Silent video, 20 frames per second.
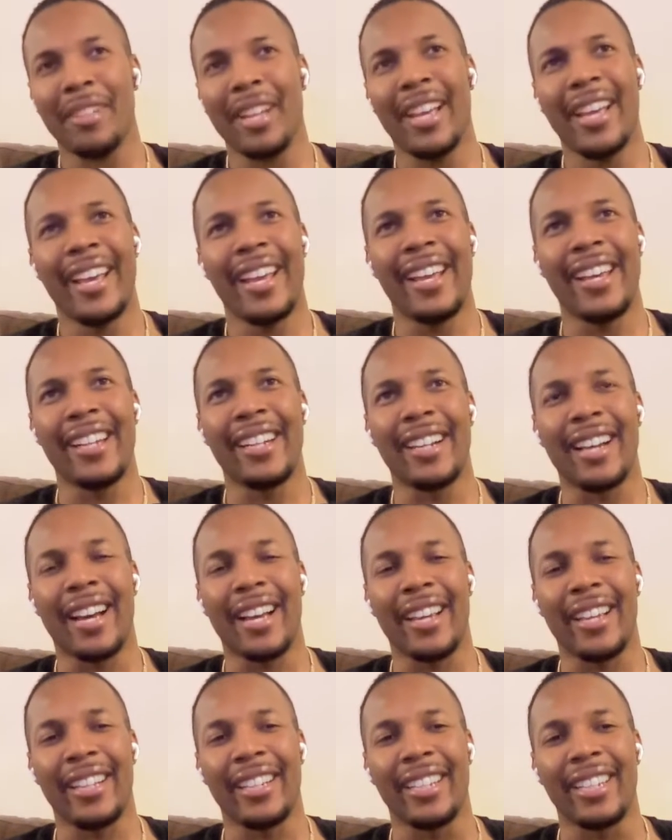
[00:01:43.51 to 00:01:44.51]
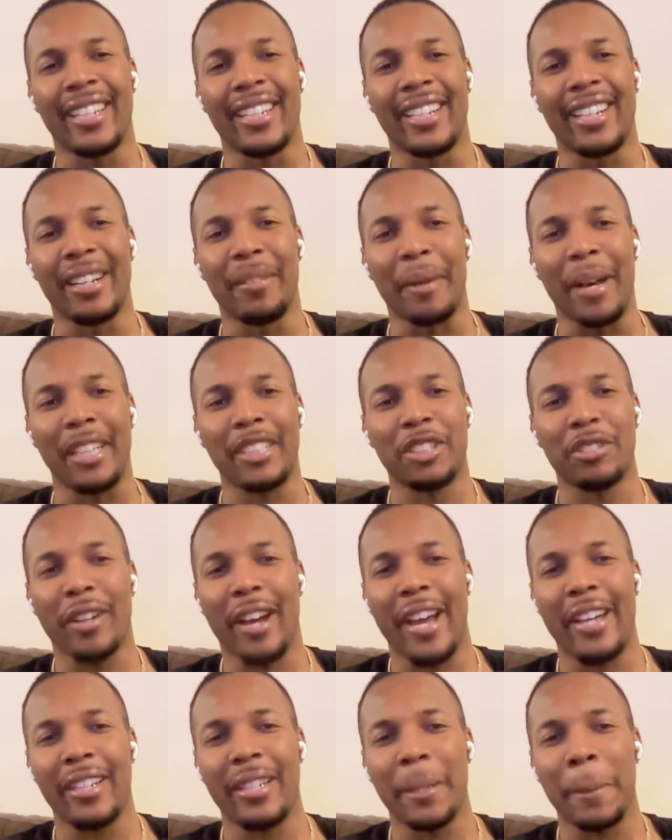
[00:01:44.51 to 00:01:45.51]
and then I
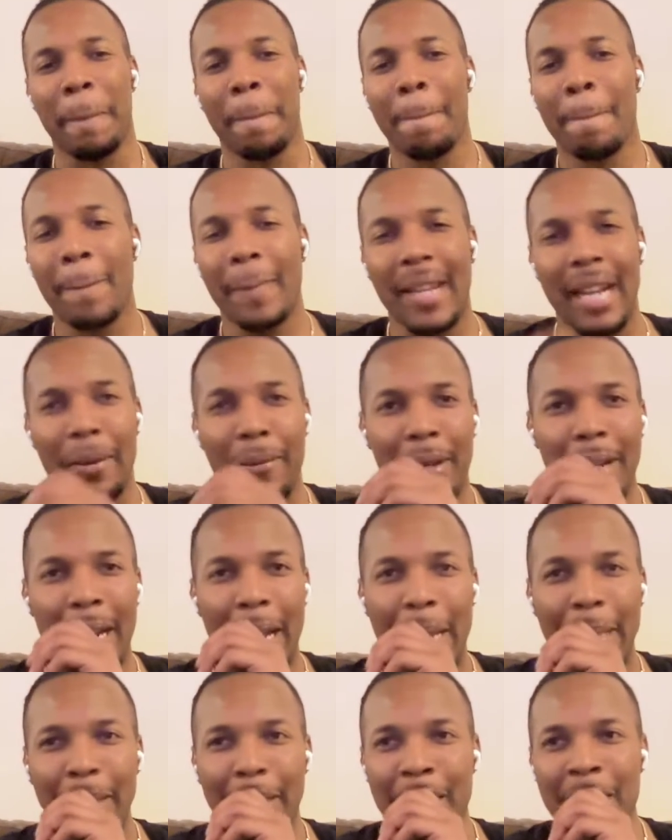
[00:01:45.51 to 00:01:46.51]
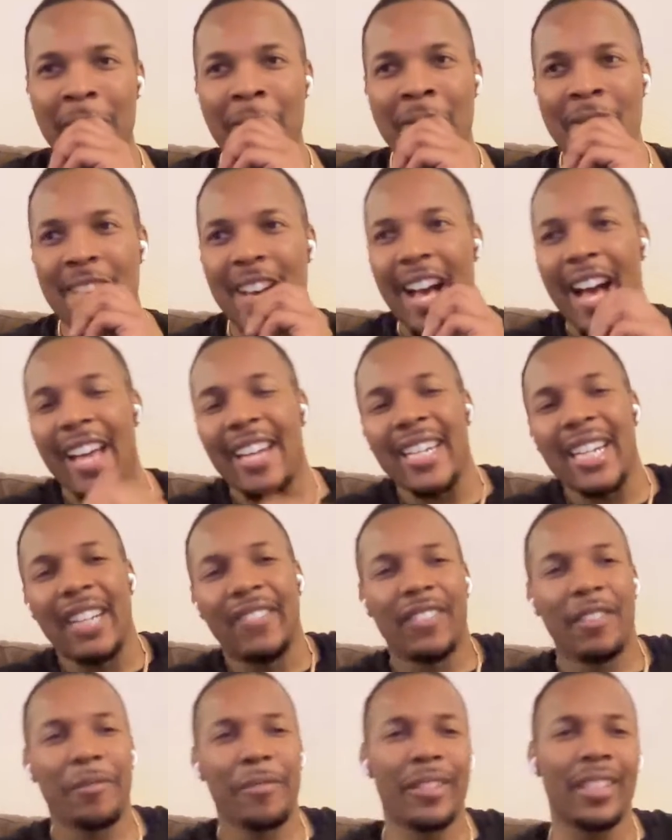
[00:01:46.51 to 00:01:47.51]
tried it, and I realized that I
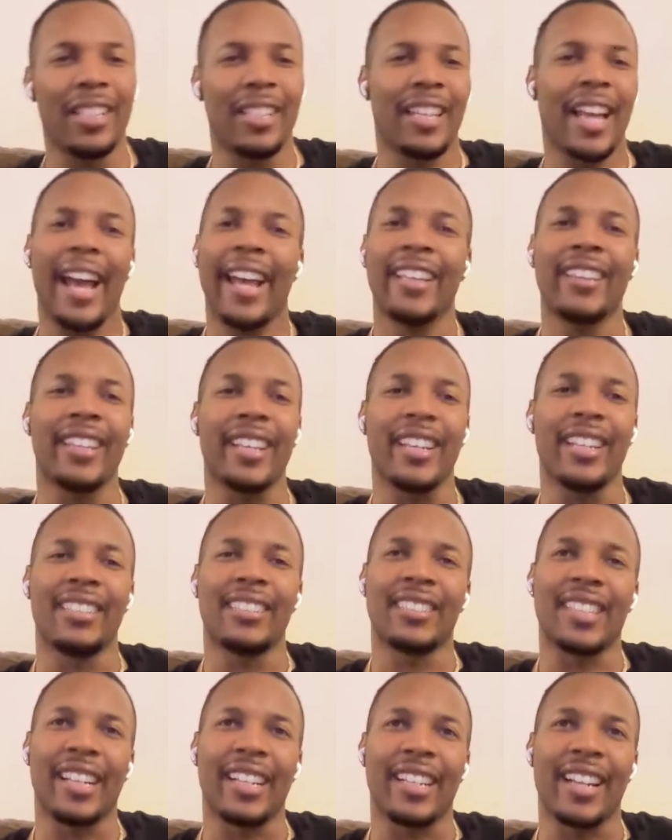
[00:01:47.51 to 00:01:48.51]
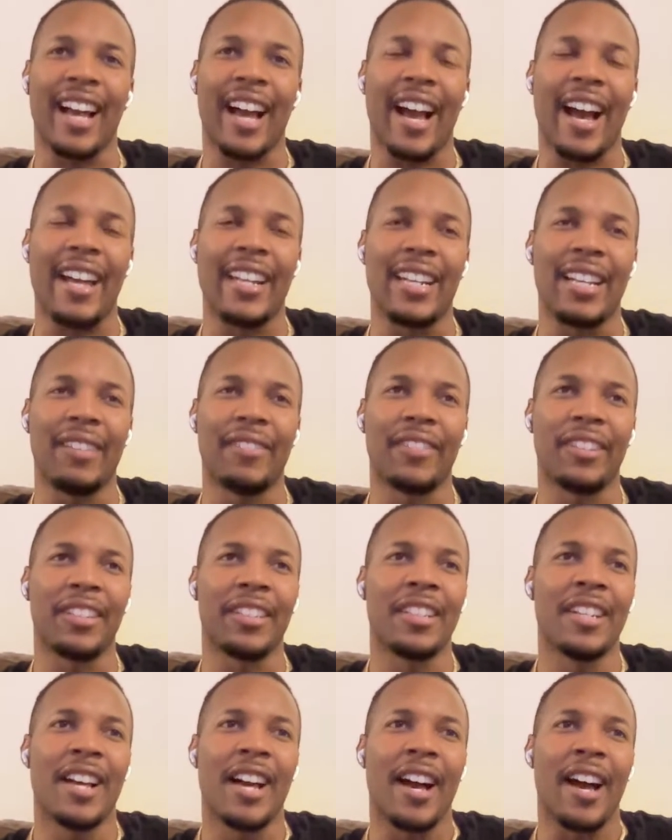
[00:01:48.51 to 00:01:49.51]
never really liked it. It's like I never.